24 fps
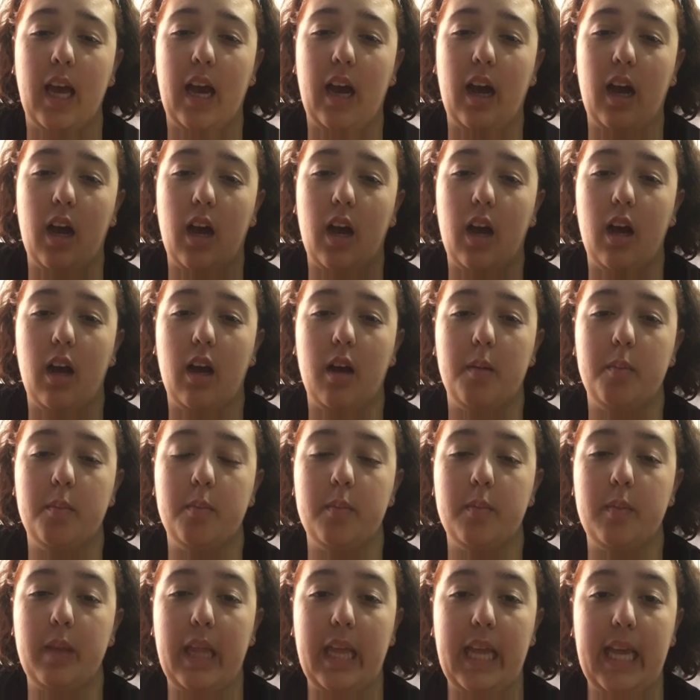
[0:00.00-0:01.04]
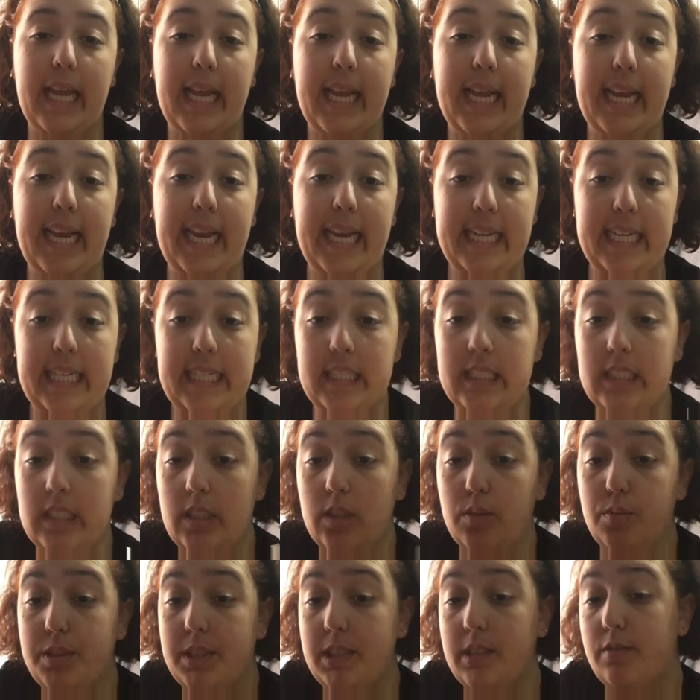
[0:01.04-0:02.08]
It
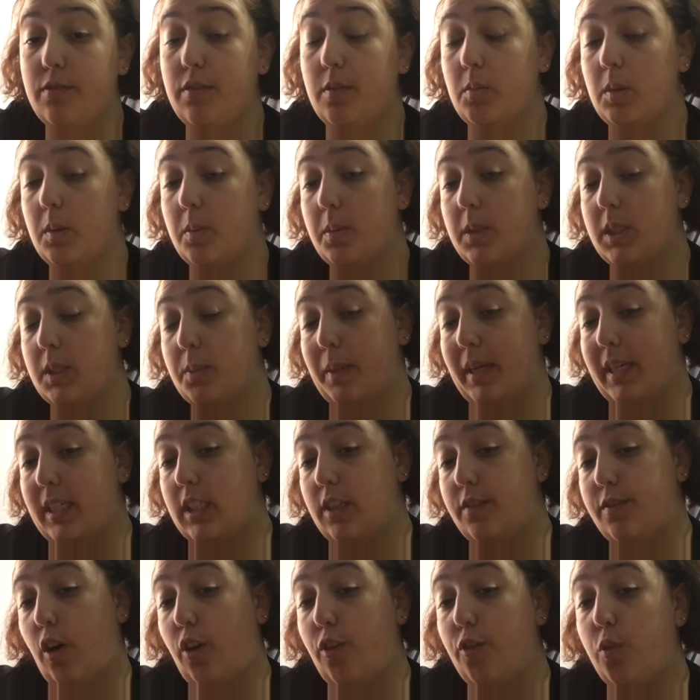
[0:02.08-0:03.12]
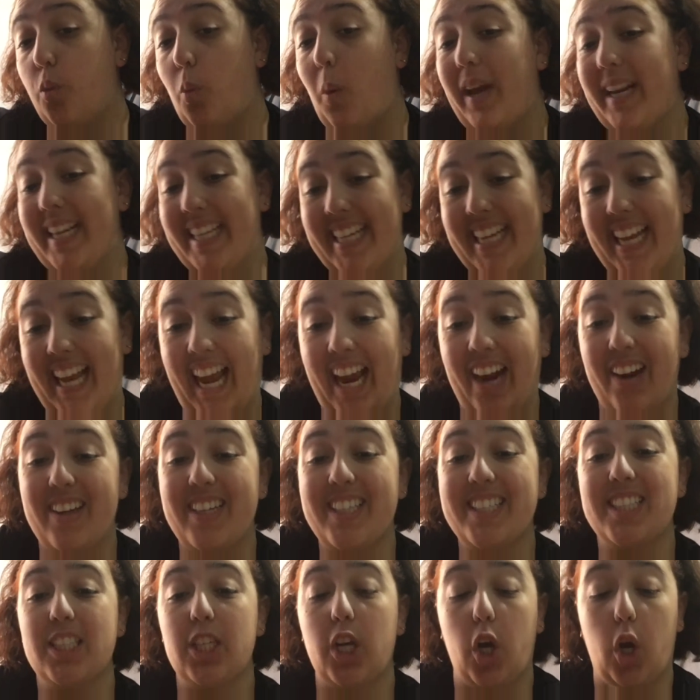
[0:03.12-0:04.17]
is written from the perspective of one
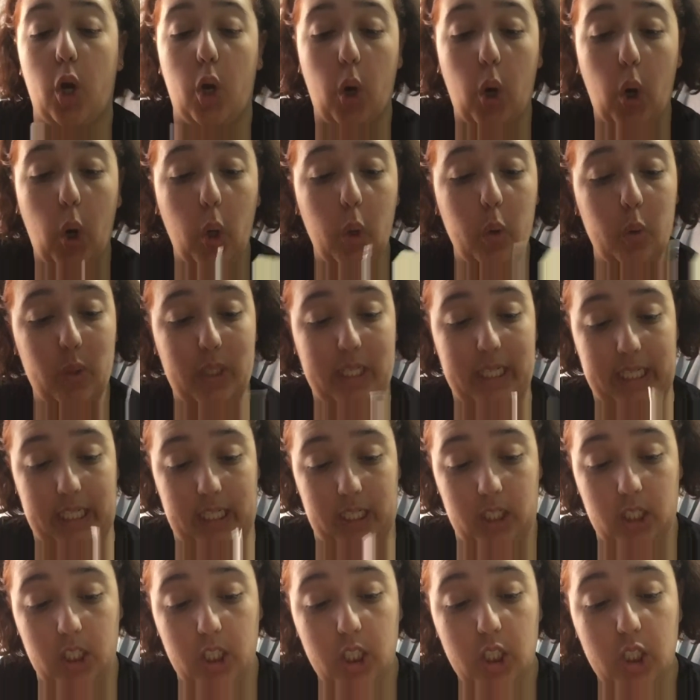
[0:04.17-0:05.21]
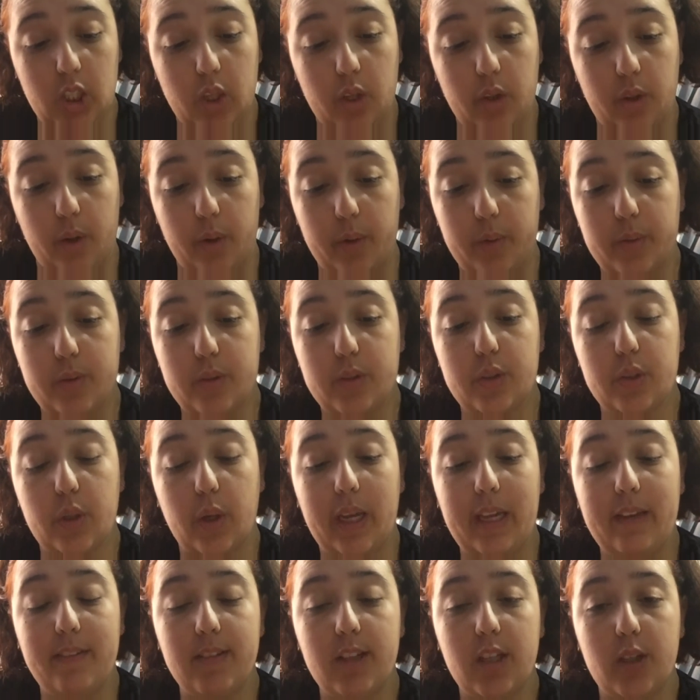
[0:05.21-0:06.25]
character only, though. So
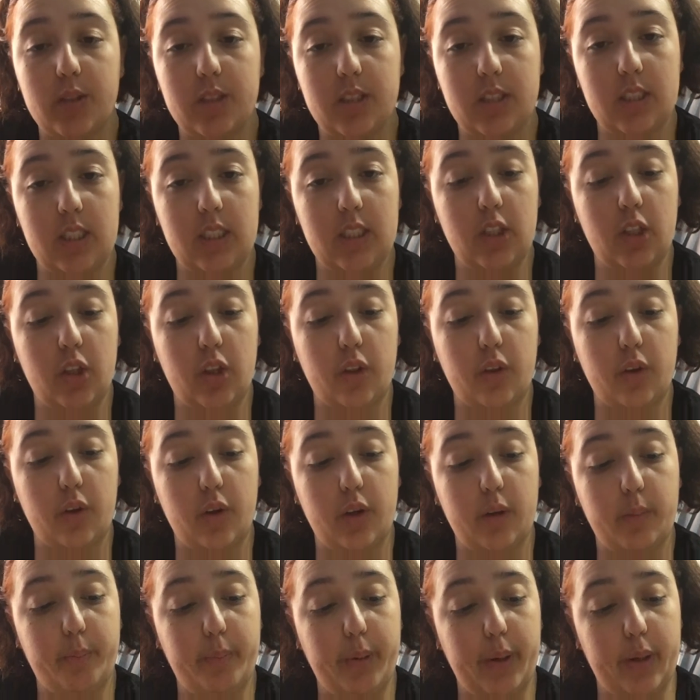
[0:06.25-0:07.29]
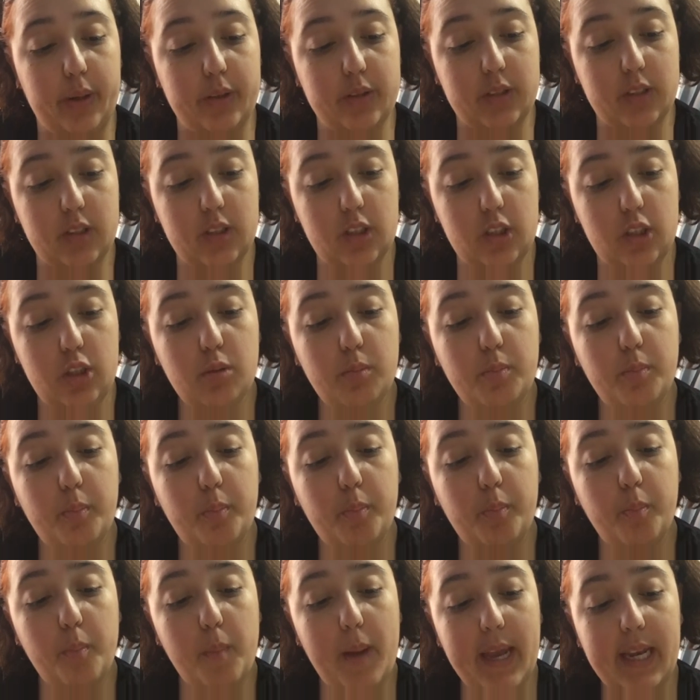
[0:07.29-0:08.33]
even though it's in third person, you're
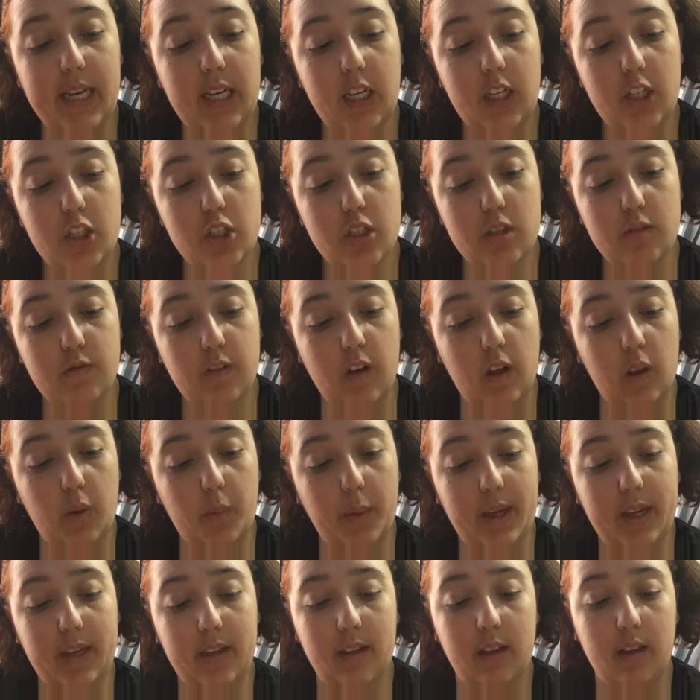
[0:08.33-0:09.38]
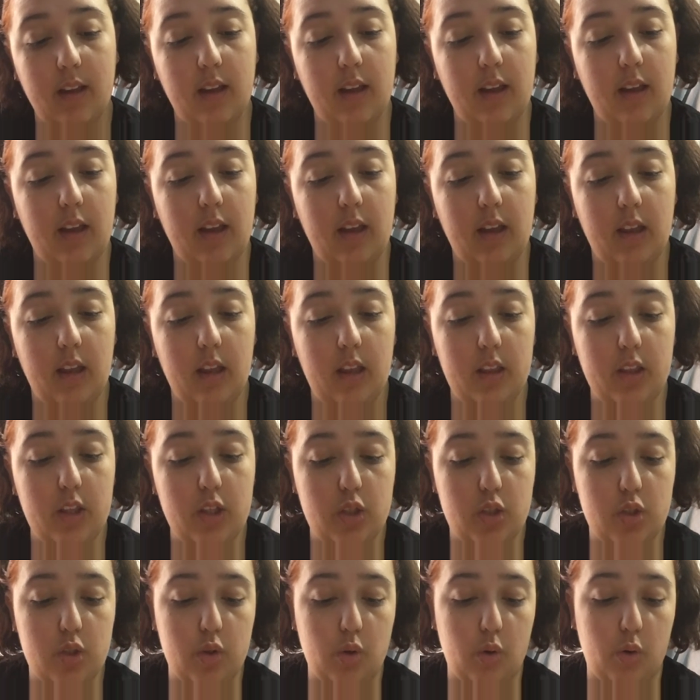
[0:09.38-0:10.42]
mainly just following the
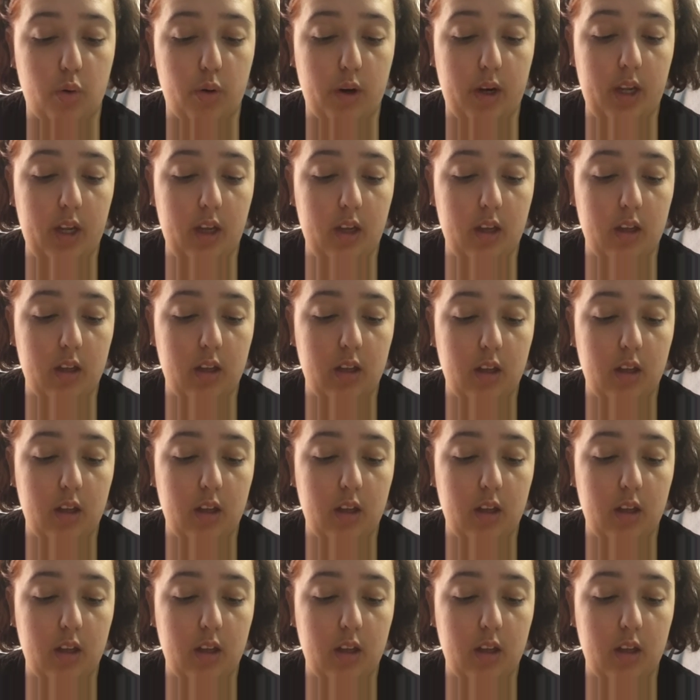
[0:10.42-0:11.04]
story